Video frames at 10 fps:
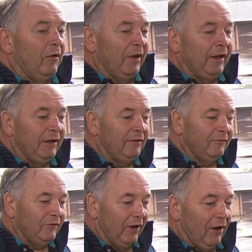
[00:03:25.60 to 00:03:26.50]
mean,
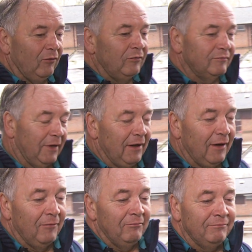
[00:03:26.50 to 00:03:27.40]
you know,
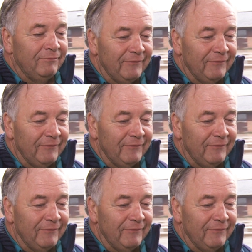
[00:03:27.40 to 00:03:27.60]
um,